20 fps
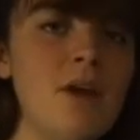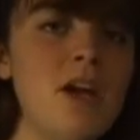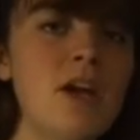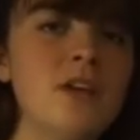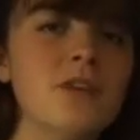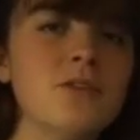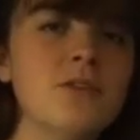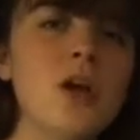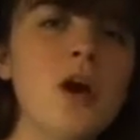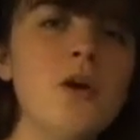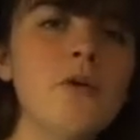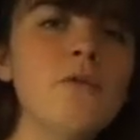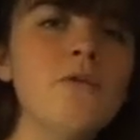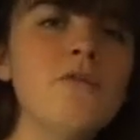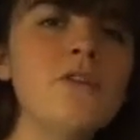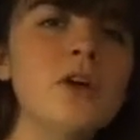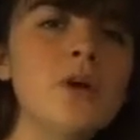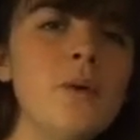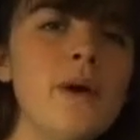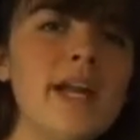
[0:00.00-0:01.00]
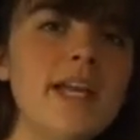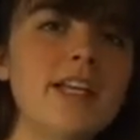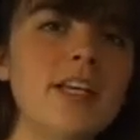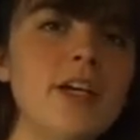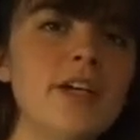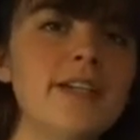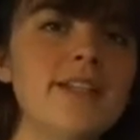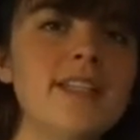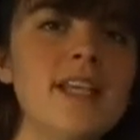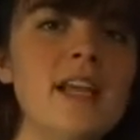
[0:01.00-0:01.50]
So for
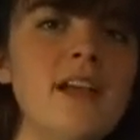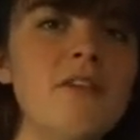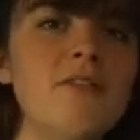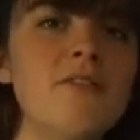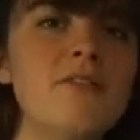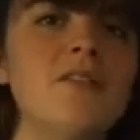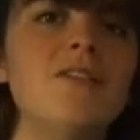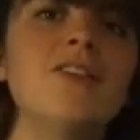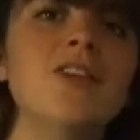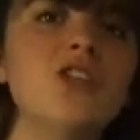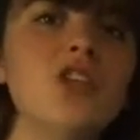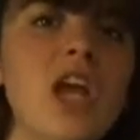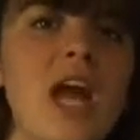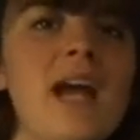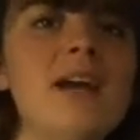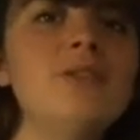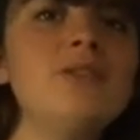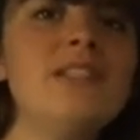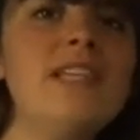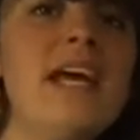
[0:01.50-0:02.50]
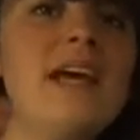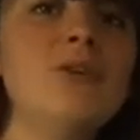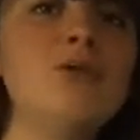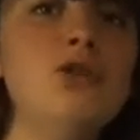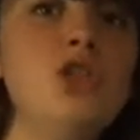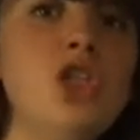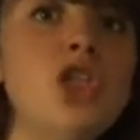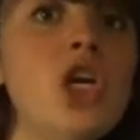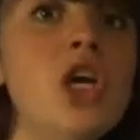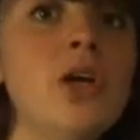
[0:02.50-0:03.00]
quickness, if the child
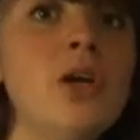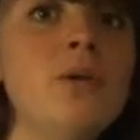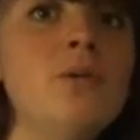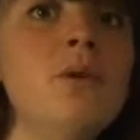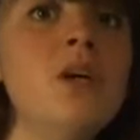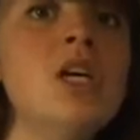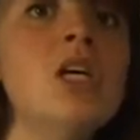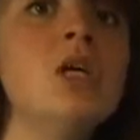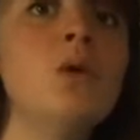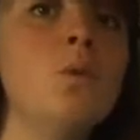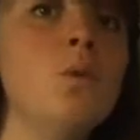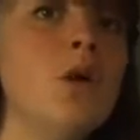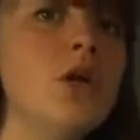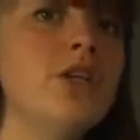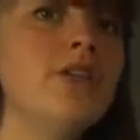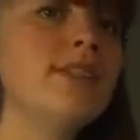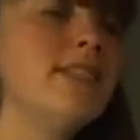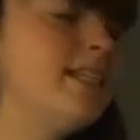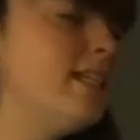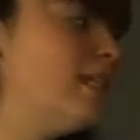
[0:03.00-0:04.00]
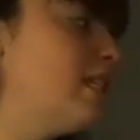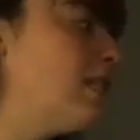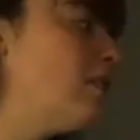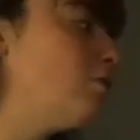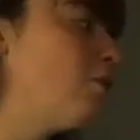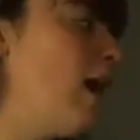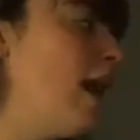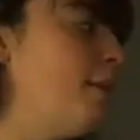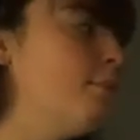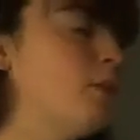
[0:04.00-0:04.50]
tells you words to
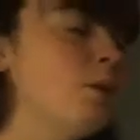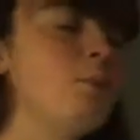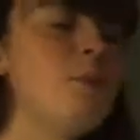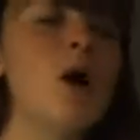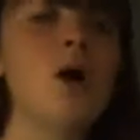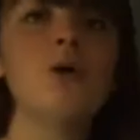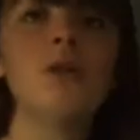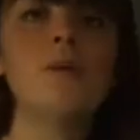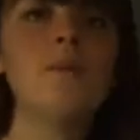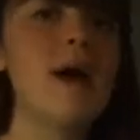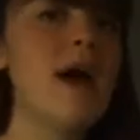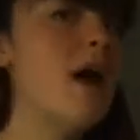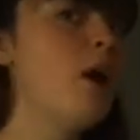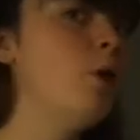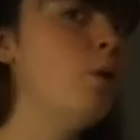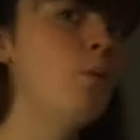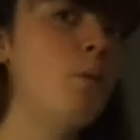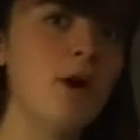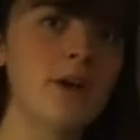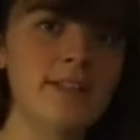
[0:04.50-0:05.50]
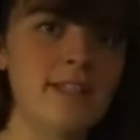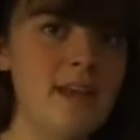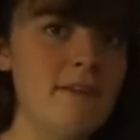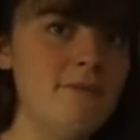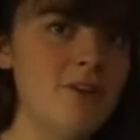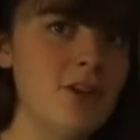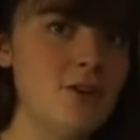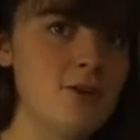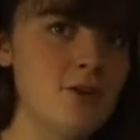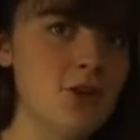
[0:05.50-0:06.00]
describe the polar bear or
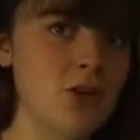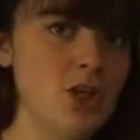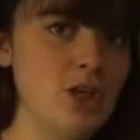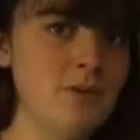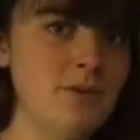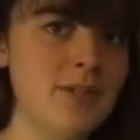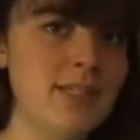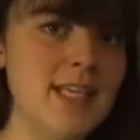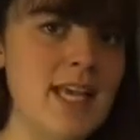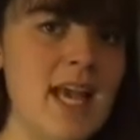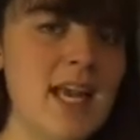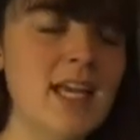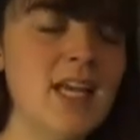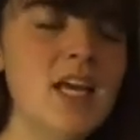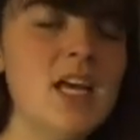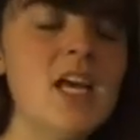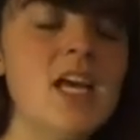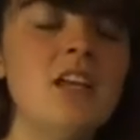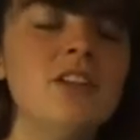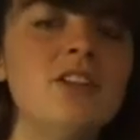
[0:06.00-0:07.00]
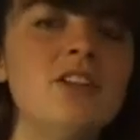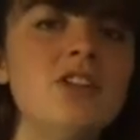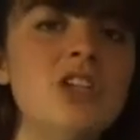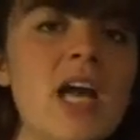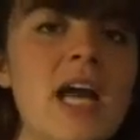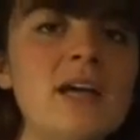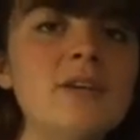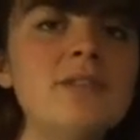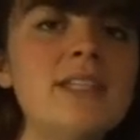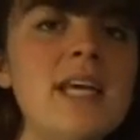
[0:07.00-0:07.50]
whatever you're using, the
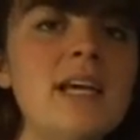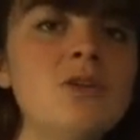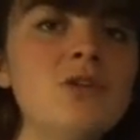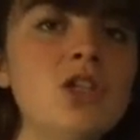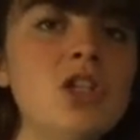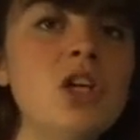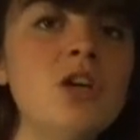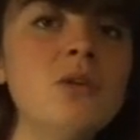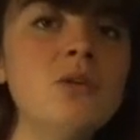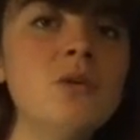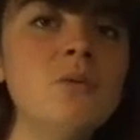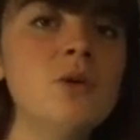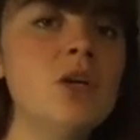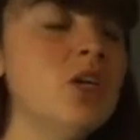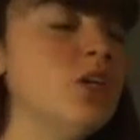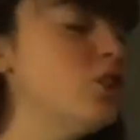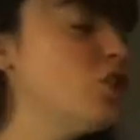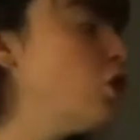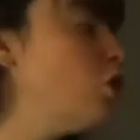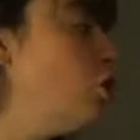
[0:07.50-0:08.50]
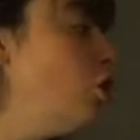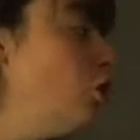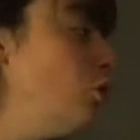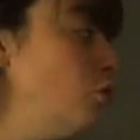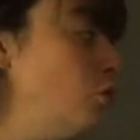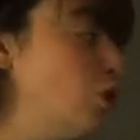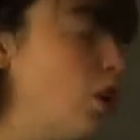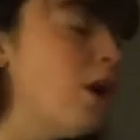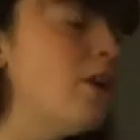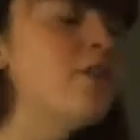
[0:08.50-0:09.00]
child tells you the words,
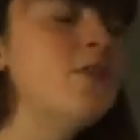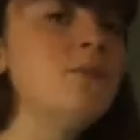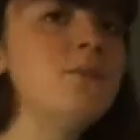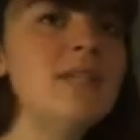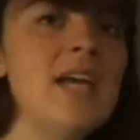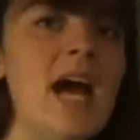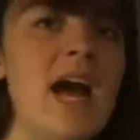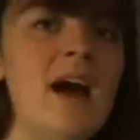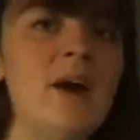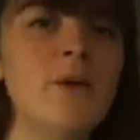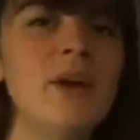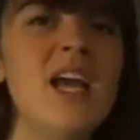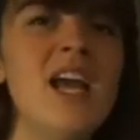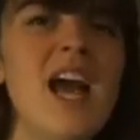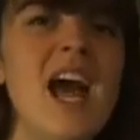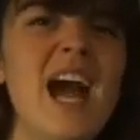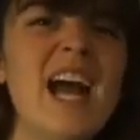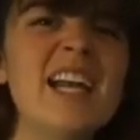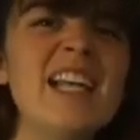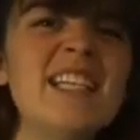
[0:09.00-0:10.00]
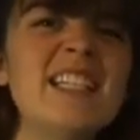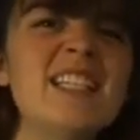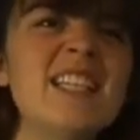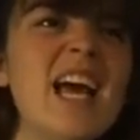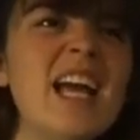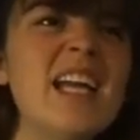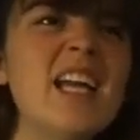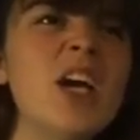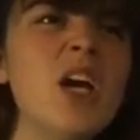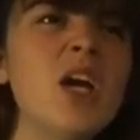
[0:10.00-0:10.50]
you jot them down, and it's
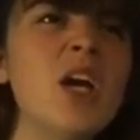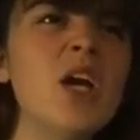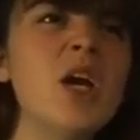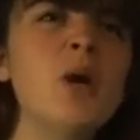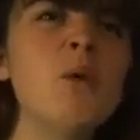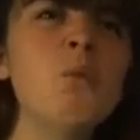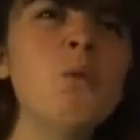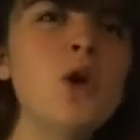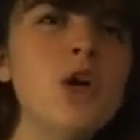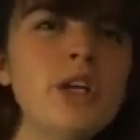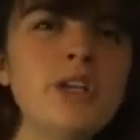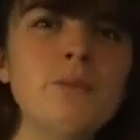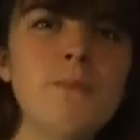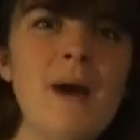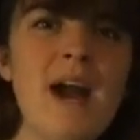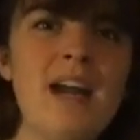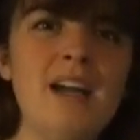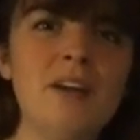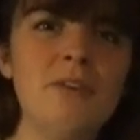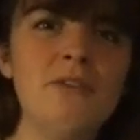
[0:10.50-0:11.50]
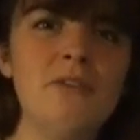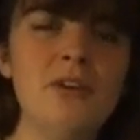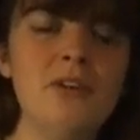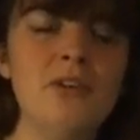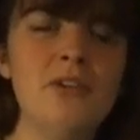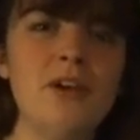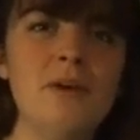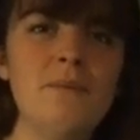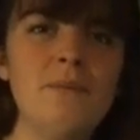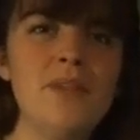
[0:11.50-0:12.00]
like a word bank for them.